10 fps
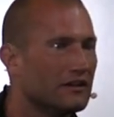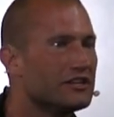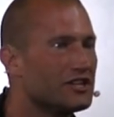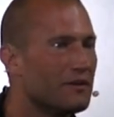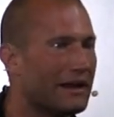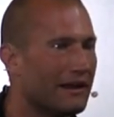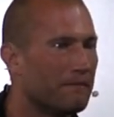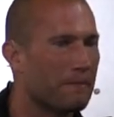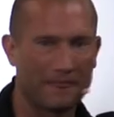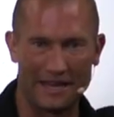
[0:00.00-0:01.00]
Listen to me.
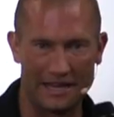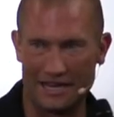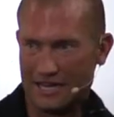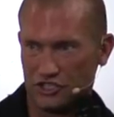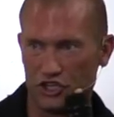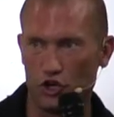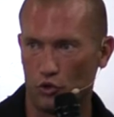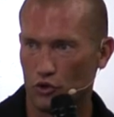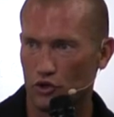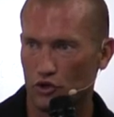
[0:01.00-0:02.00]
It's you.
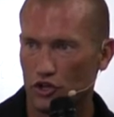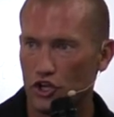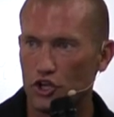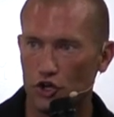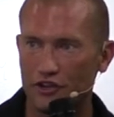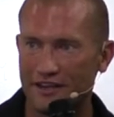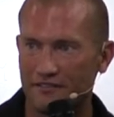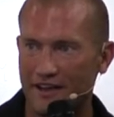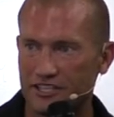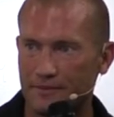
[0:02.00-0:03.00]
You're the
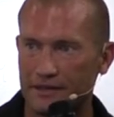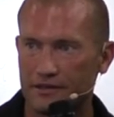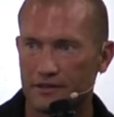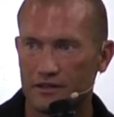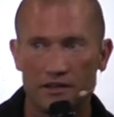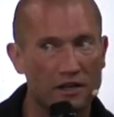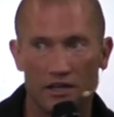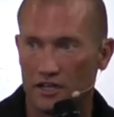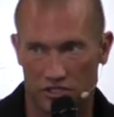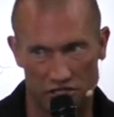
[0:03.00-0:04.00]
investment.
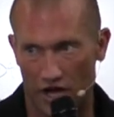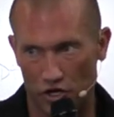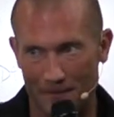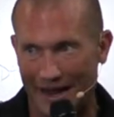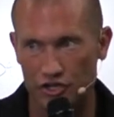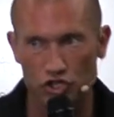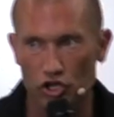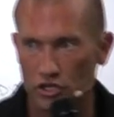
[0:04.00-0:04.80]
It's not your manager.